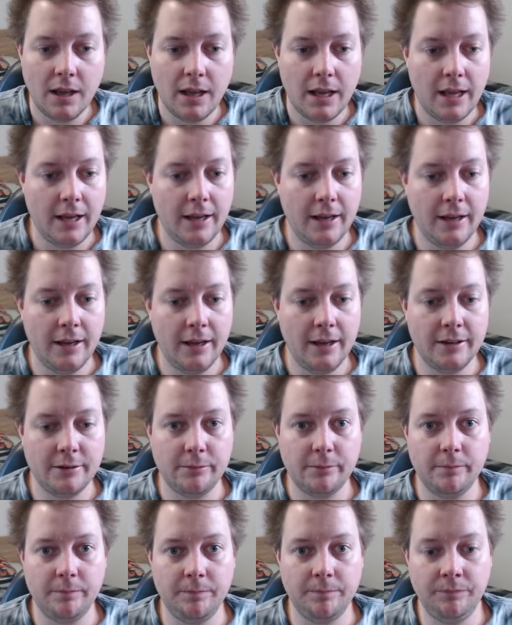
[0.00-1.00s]

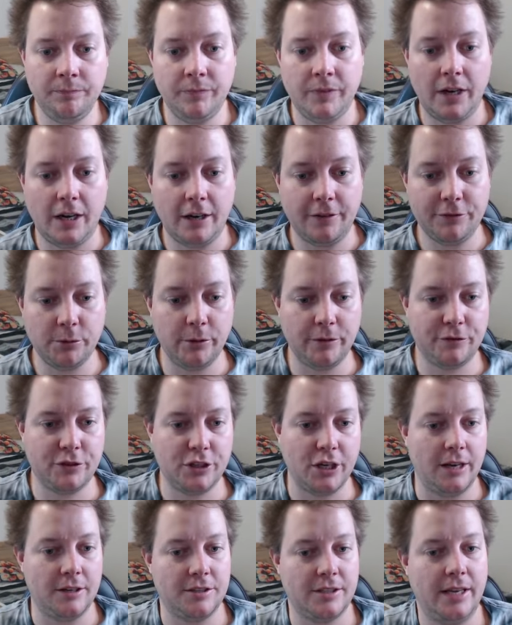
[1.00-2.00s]
And after we've
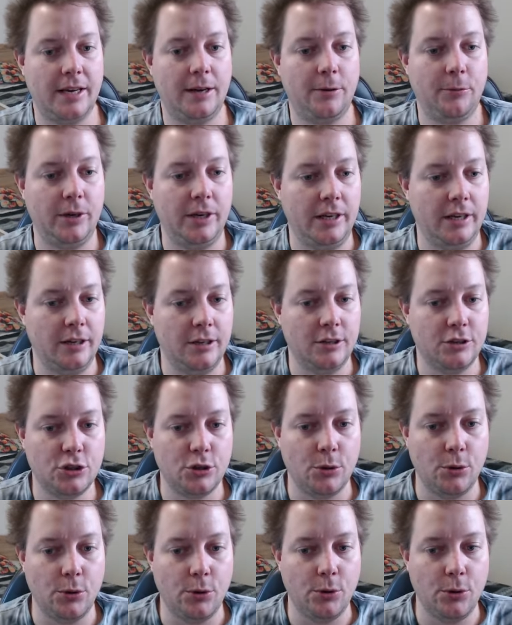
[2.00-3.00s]
changed that, we need
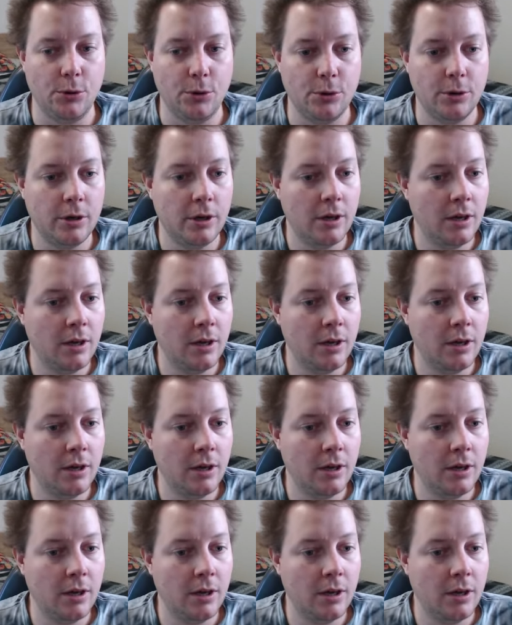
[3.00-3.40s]
to